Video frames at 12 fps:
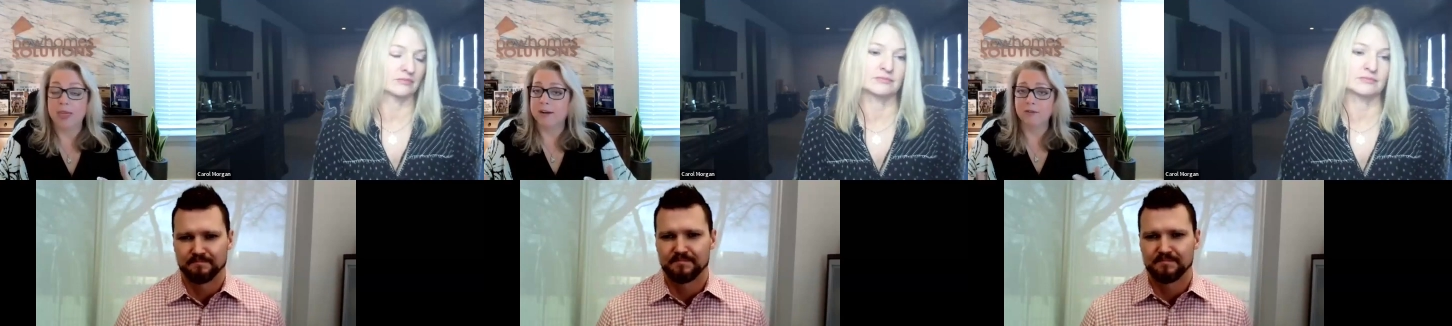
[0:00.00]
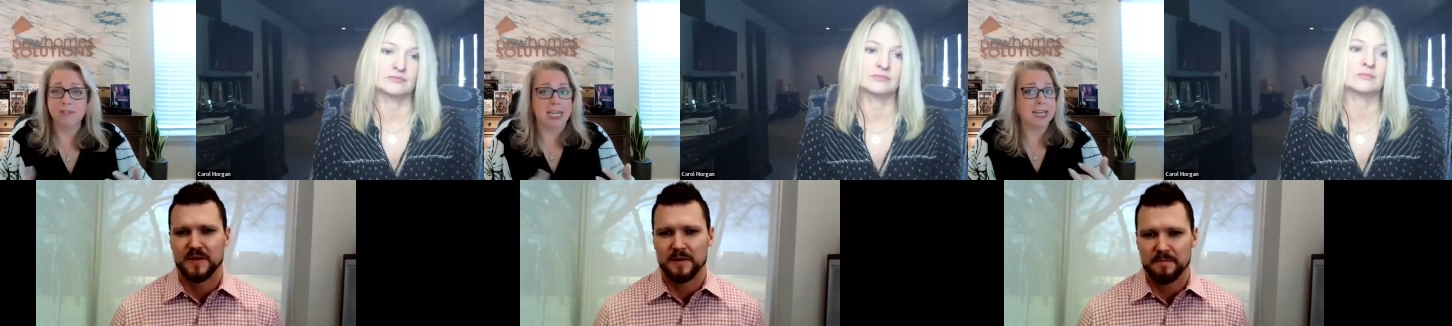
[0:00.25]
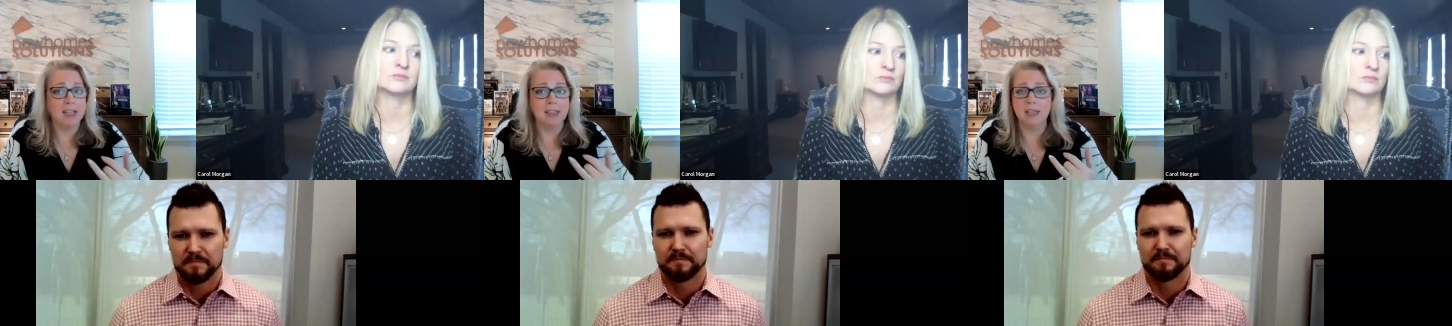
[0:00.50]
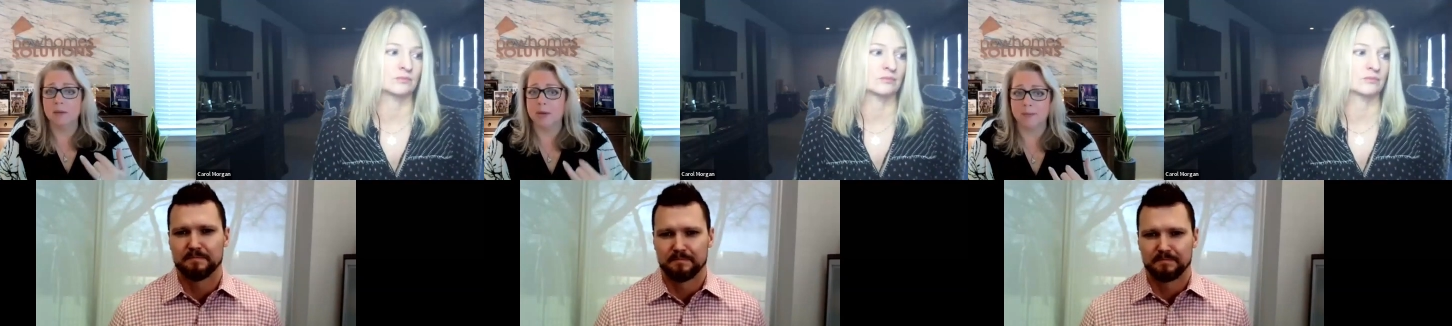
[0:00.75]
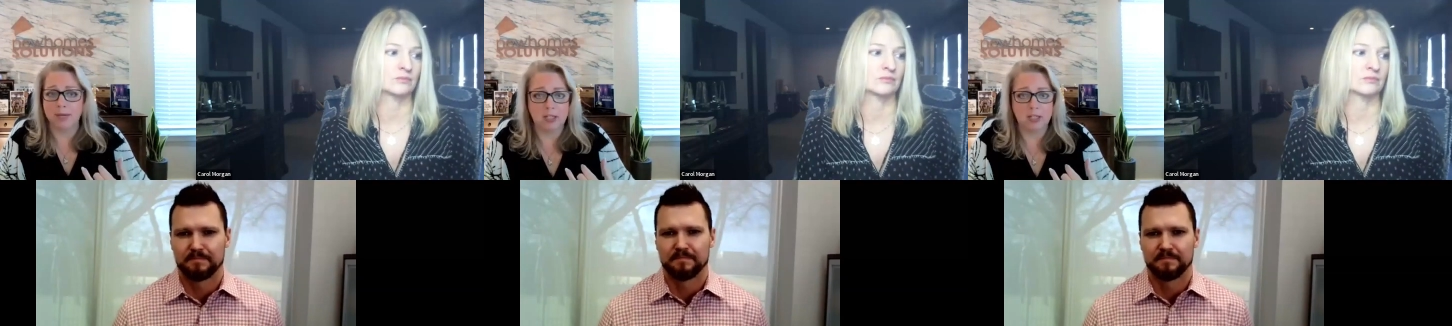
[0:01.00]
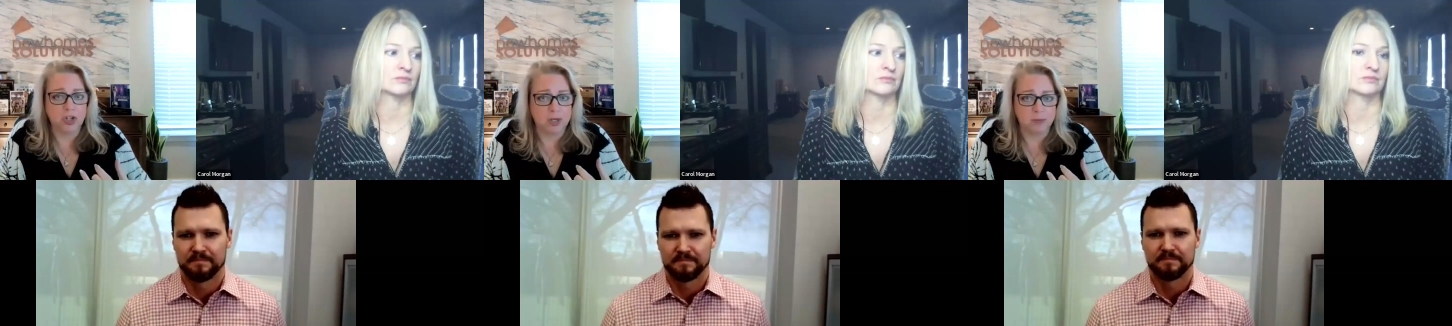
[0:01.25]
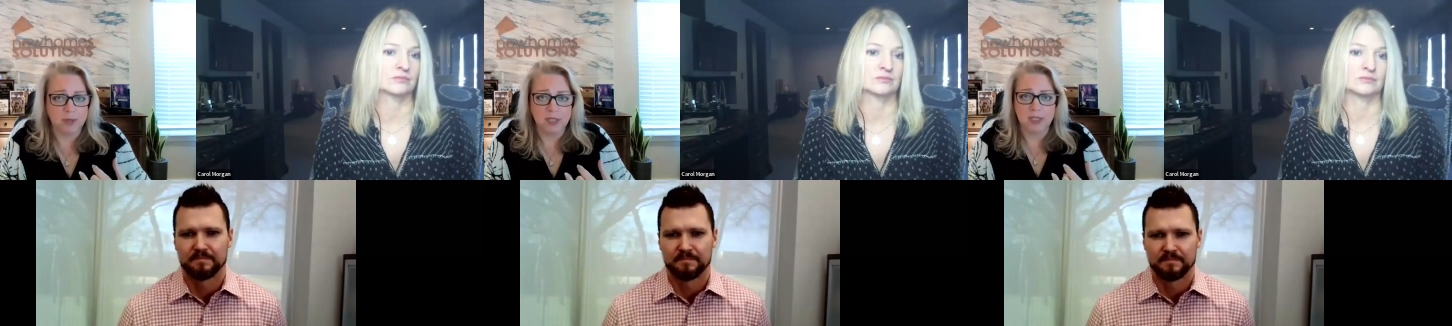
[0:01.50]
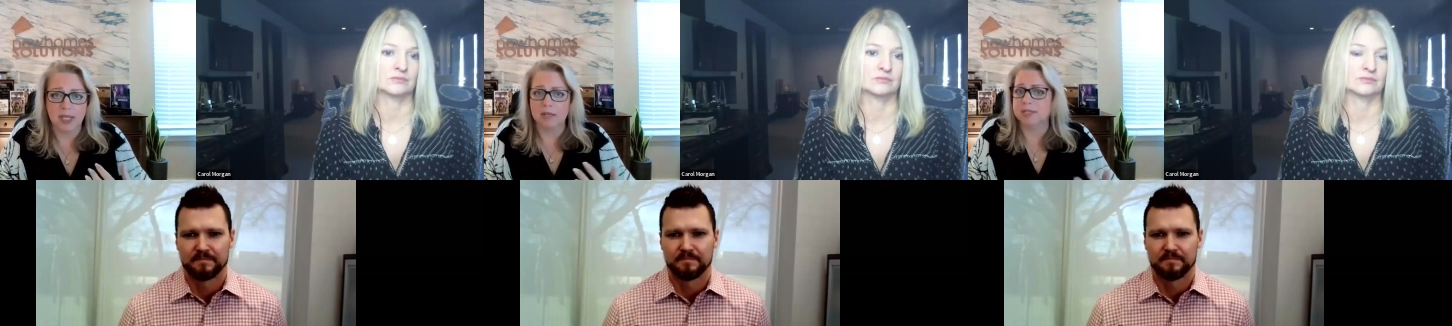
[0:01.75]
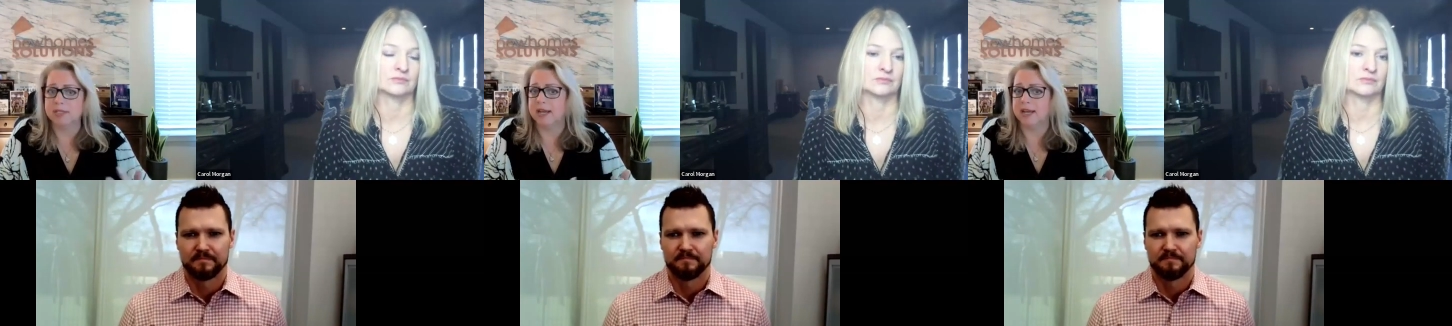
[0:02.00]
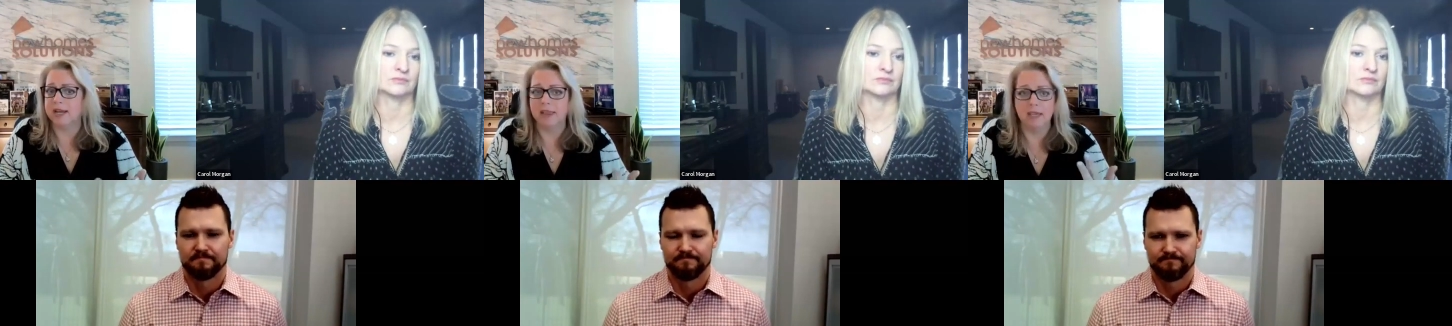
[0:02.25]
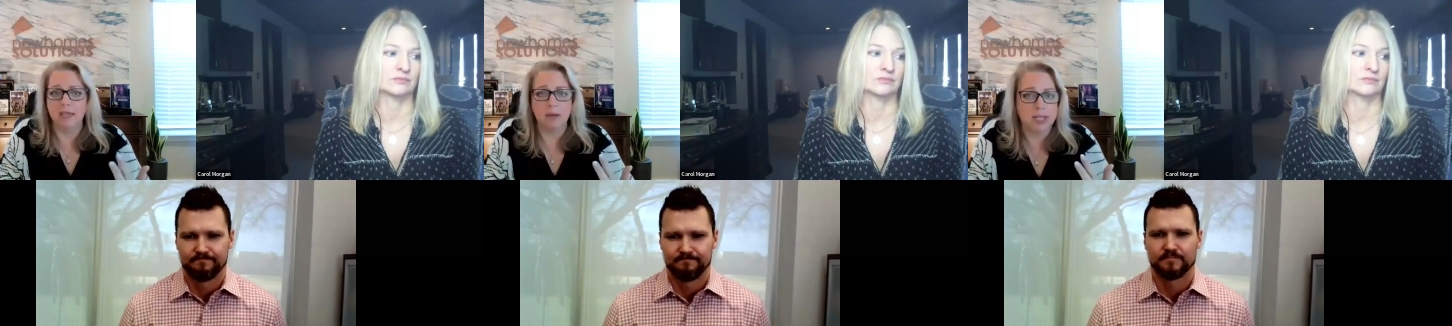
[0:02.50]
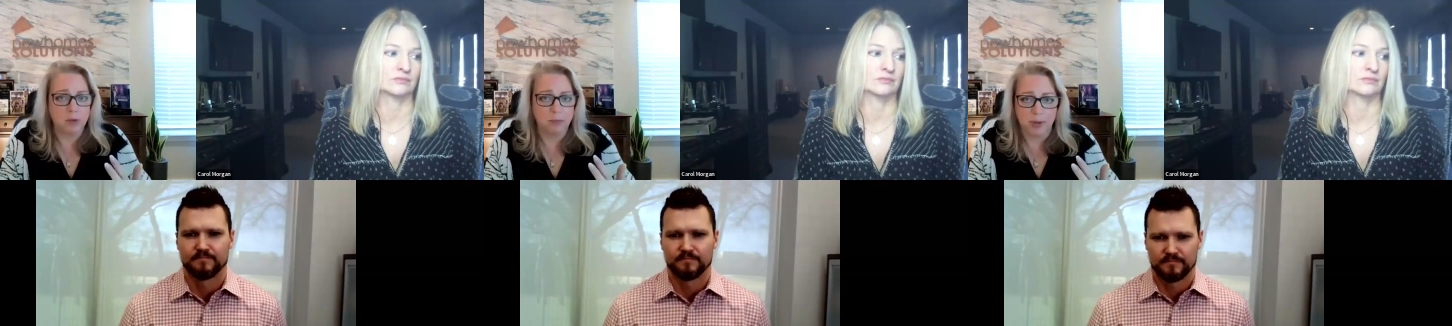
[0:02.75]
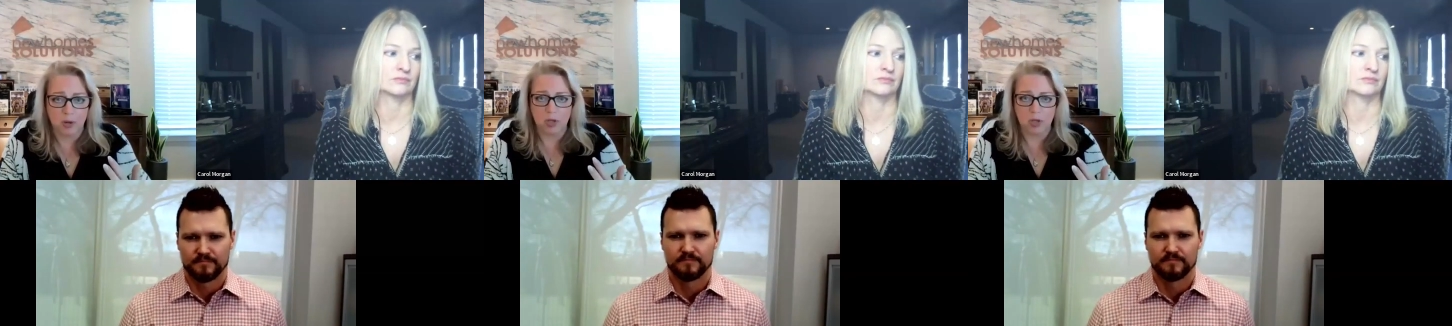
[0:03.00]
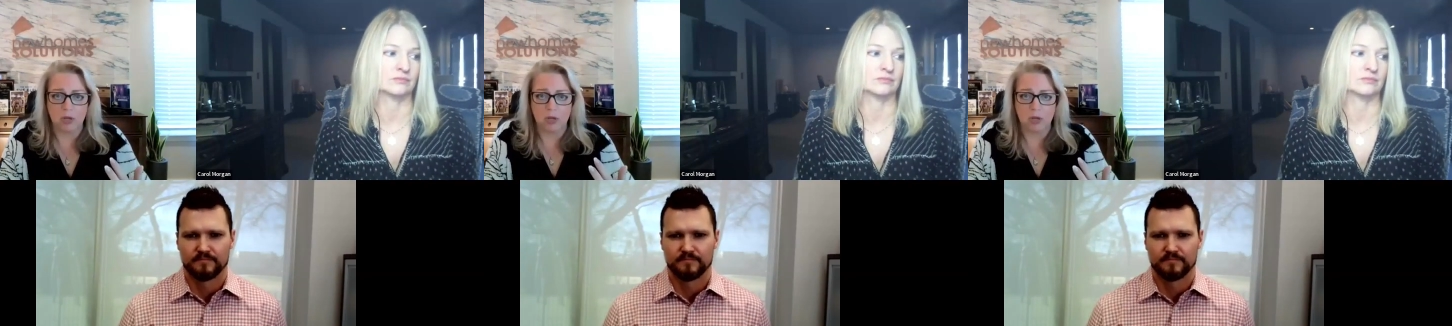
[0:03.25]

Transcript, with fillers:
Speaker 1: They yeah. don't say anything about being the cheapest. They don't say anything about their